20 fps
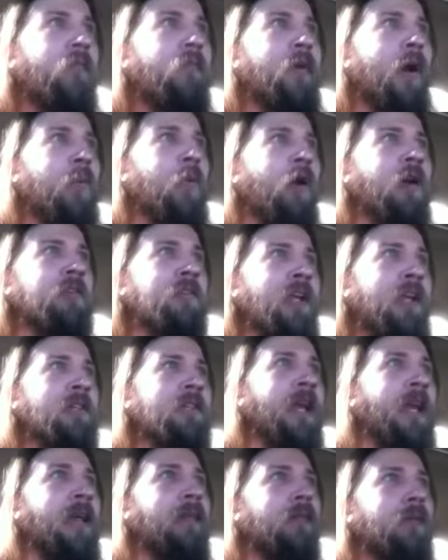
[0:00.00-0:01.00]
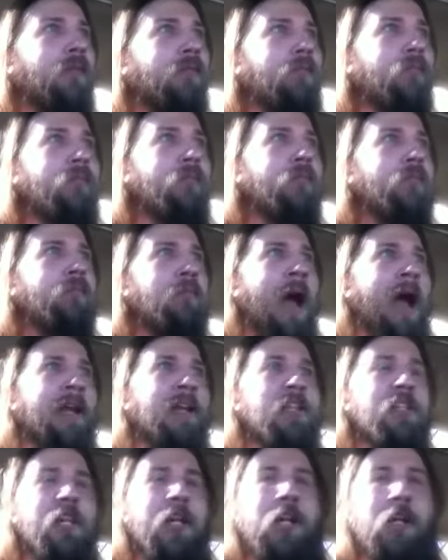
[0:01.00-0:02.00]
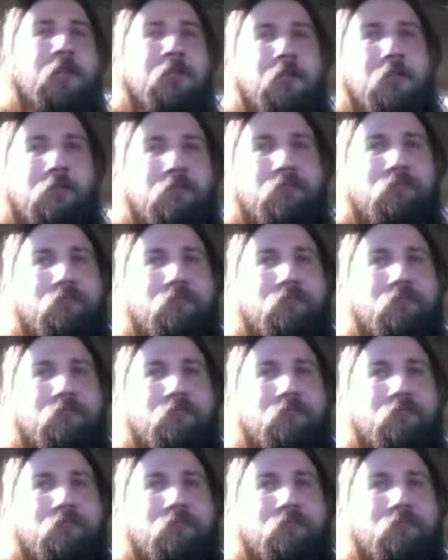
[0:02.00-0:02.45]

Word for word: February 16th, mac and cheese.